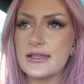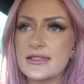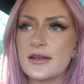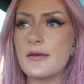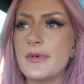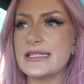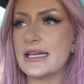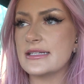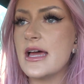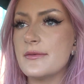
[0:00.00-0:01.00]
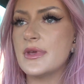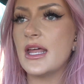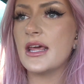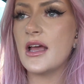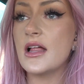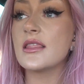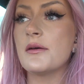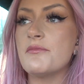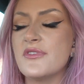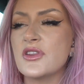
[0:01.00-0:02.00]
So it's gonna be my second time getting
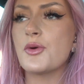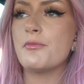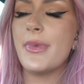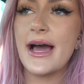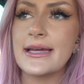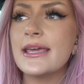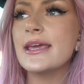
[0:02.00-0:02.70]
lip filler back